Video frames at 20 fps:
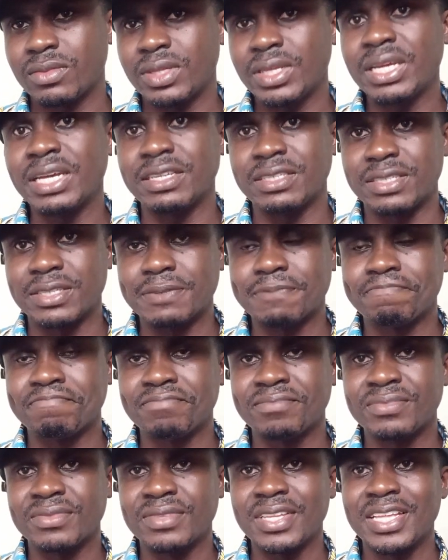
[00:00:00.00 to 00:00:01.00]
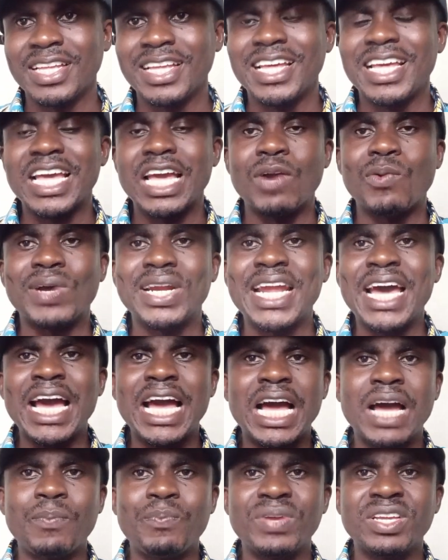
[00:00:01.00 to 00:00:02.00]
Yes. And when that
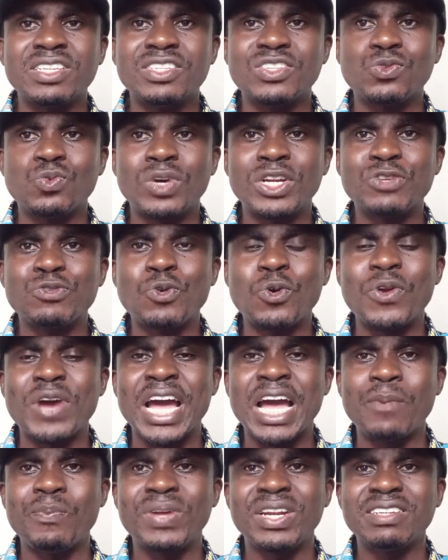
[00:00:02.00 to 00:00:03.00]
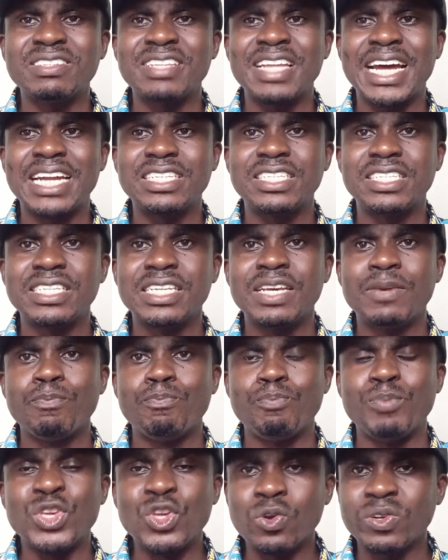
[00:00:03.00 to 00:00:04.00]
happens, what is going to happen is that
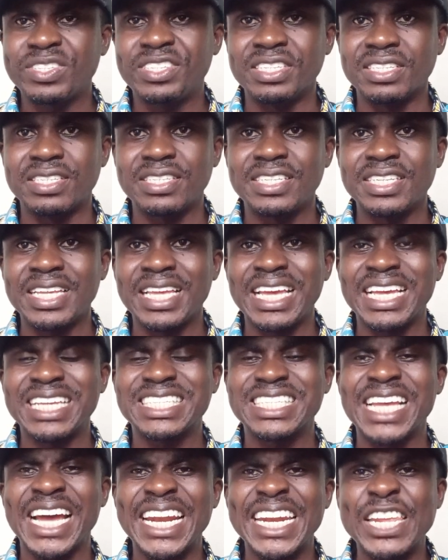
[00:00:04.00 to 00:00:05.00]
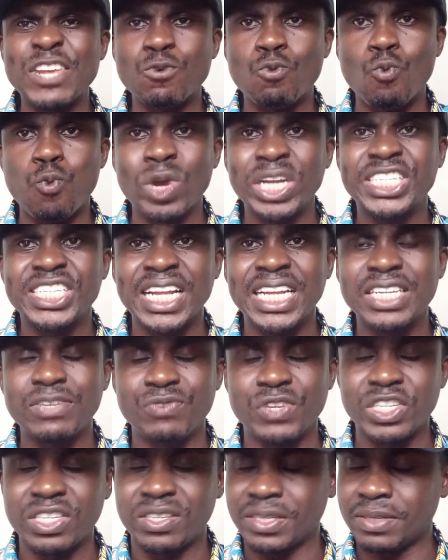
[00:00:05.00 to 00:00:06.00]
meiosis is an equational
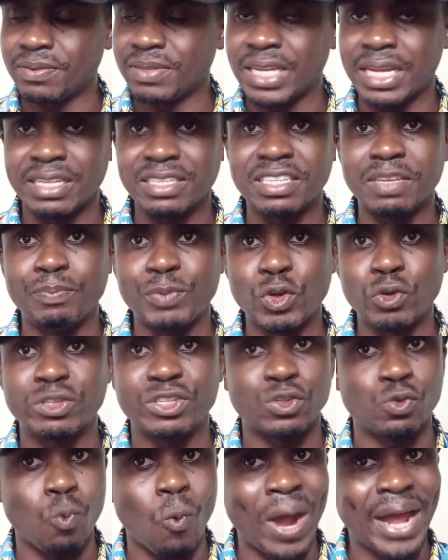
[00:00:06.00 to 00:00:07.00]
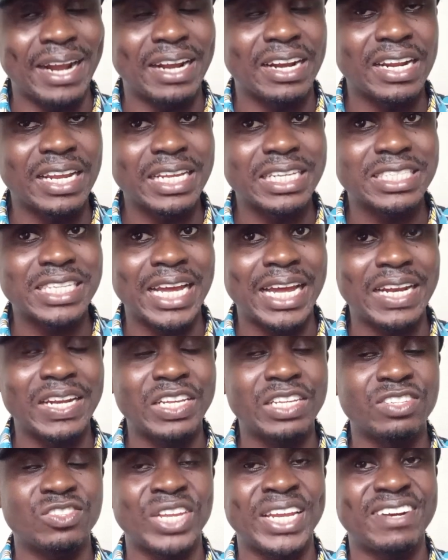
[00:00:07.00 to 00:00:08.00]
division. Yeah, meiosis 1 is
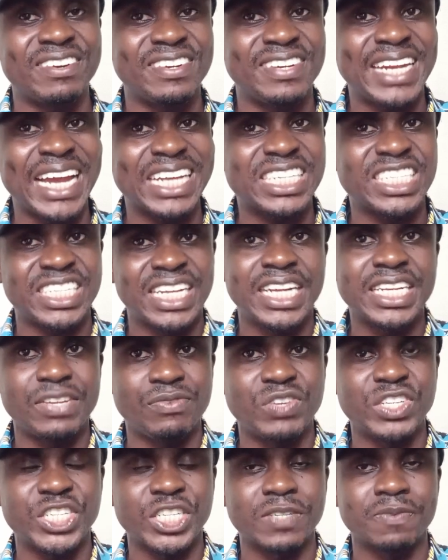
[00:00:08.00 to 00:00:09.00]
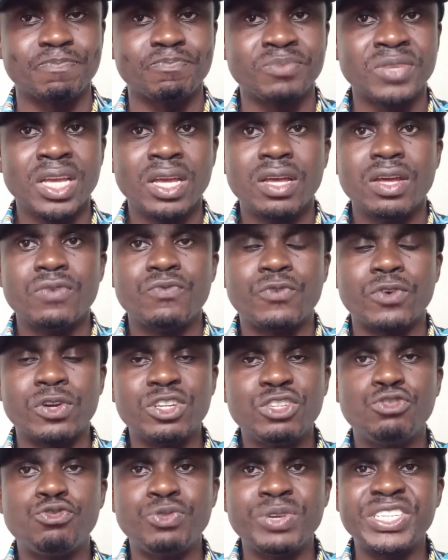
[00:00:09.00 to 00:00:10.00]
a reductional division. For
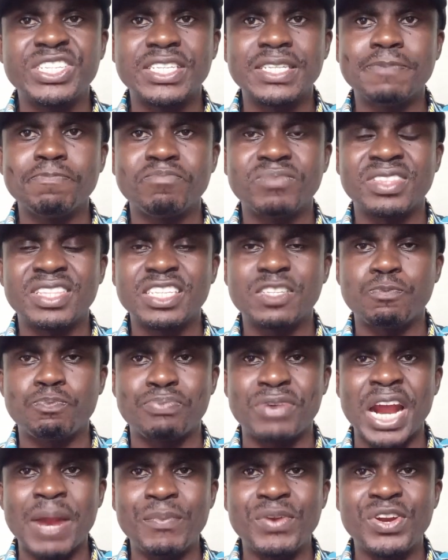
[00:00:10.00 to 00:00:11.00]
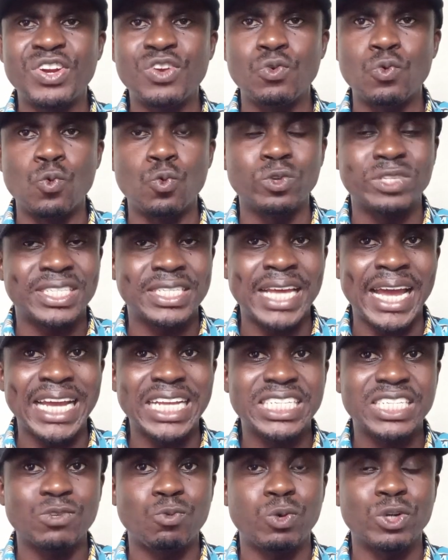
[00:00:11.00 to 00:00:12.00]
this reason, this primary
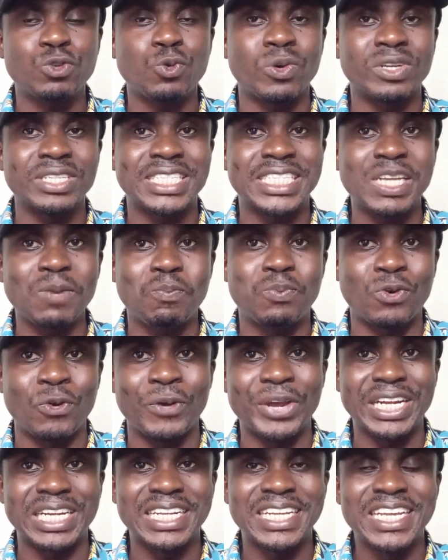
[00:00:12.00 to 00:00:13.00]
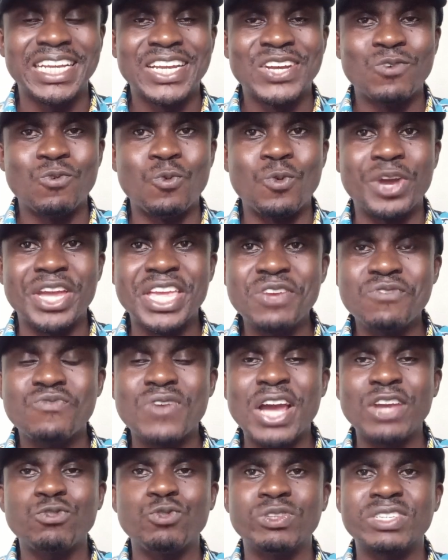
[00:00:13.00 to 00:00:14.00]
oocyte, which was diploid, will give
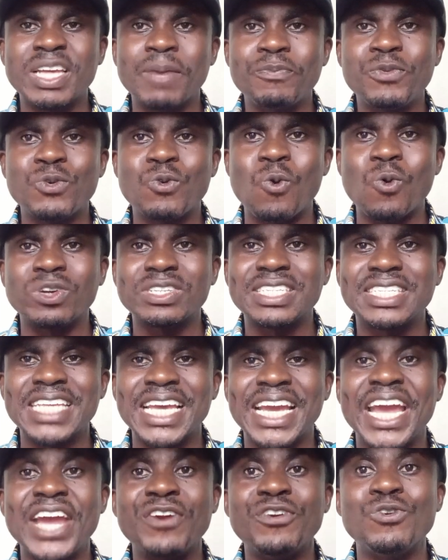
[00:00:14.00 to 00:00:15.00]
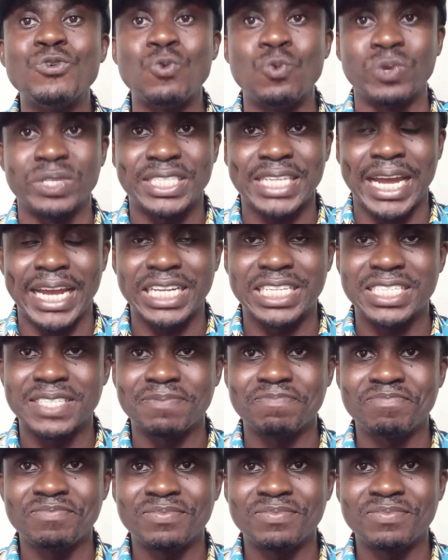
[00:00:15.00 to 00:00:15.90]
rise to something we call secondary oocyte.